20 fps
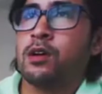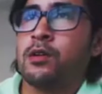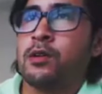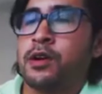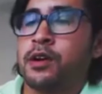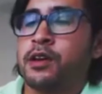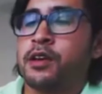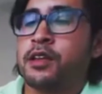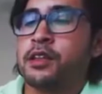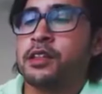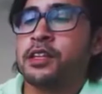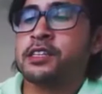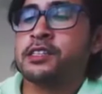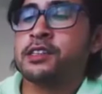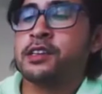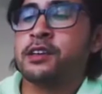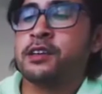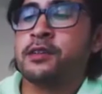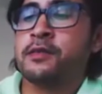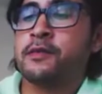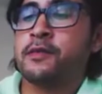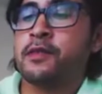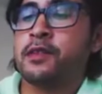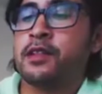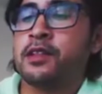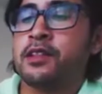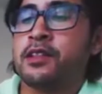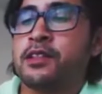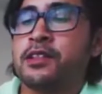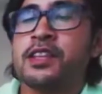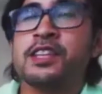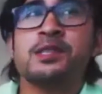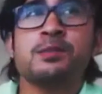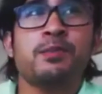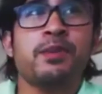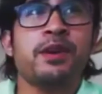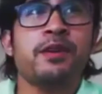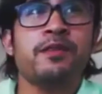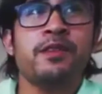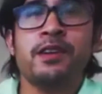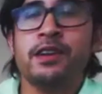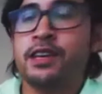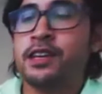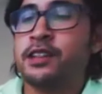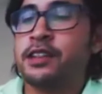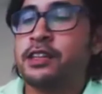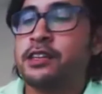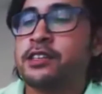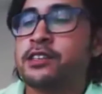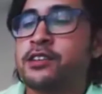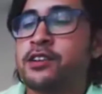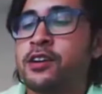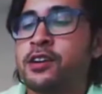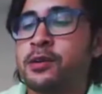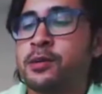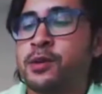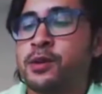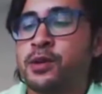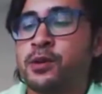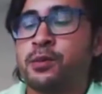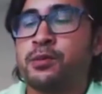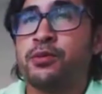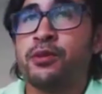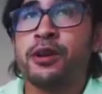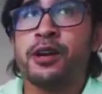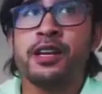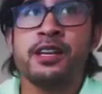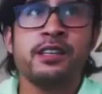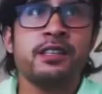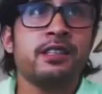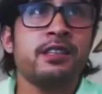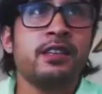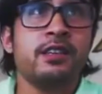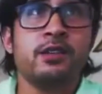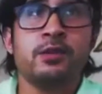Okay, let's pivot and let's talk about your brands